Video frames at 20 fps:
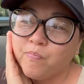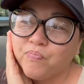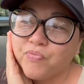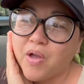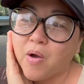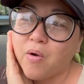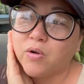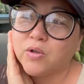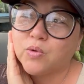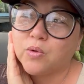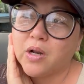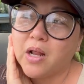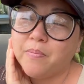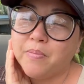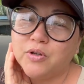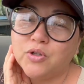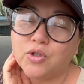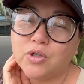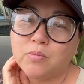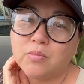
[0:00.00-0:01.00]
that was what I've
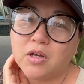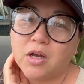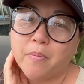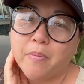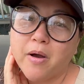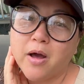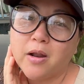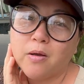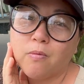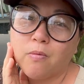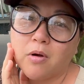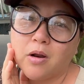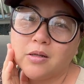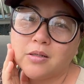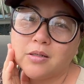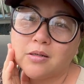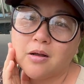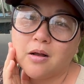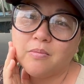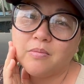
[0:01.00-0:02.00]
been dreaming about and wanted
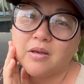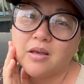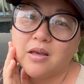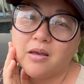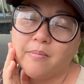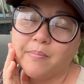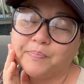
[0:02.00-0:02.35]
to come eat.